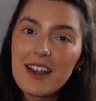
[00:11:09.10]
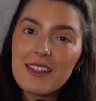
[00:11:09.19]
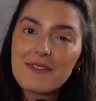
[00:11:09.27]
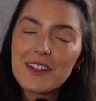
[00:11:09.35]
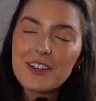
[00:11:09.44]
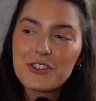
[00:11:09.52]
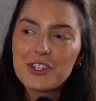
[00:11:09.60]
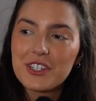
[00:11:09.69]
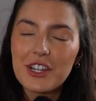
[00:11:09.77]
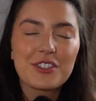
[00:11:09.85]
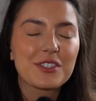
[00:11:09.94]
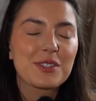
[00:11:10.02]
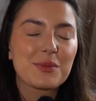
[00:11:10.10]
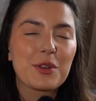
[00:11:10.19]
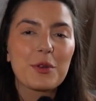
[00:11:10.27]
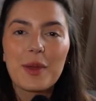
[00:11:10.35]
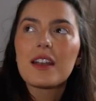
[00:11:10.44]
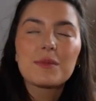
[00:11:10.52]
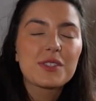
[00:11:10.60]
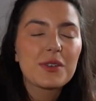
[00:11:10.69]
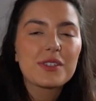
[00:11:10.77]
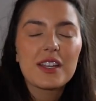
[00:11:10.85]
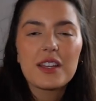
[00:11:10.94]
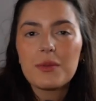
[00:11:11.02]
of the finishing touch in this room, and I'm so
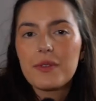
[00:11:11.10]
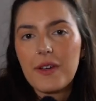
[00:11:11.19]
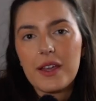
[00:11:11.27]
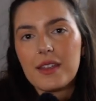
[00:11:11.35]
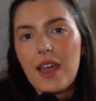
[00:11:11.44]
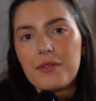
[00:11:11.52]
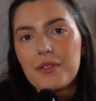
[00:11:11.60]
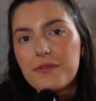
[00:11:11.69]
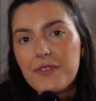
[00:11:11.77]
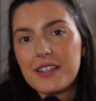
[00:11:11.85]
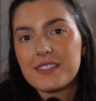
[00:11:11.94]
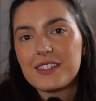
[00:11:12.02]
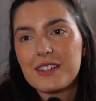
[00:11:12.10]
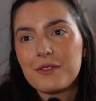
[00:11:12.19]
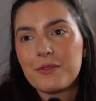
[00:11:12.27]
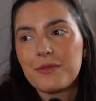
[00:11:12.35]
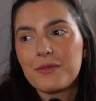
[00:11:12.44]
excited that we finally have a festive